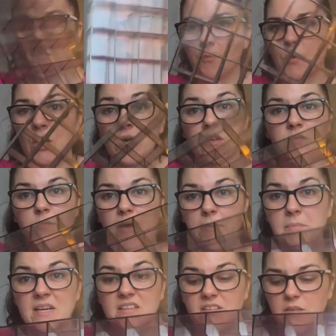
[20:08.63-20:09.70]

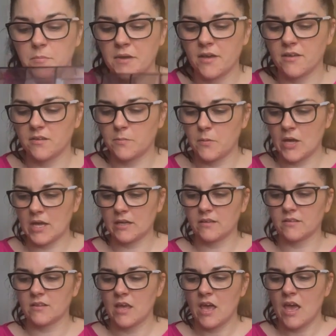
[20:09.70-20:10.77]
plastic
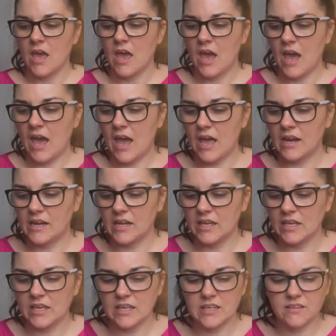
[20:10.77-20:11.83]
perspex, and
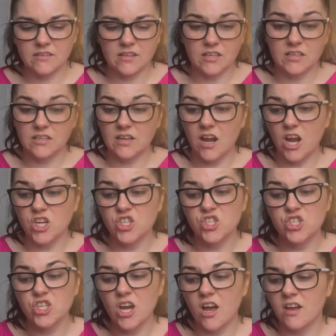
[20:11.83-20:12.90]
it is
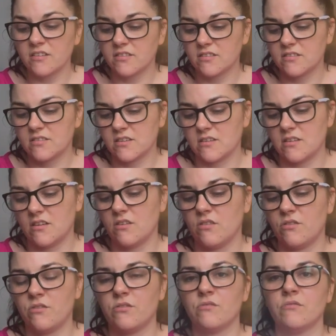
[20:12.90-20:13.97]
just
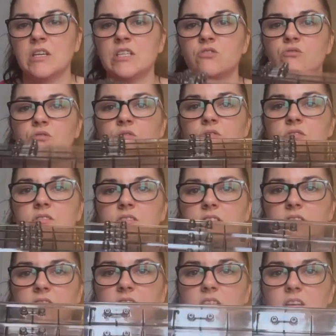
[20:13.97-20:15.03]
3 drawers,
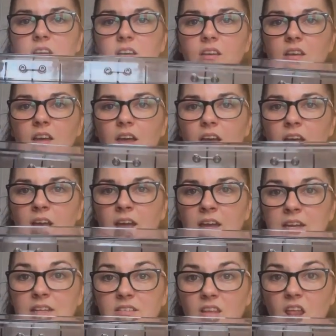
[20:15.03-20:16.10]

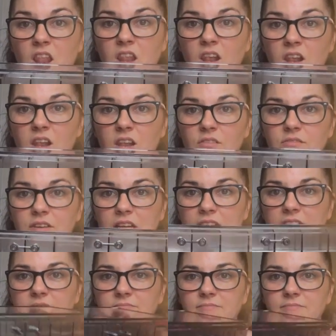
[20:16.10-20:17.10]
and it's lovely.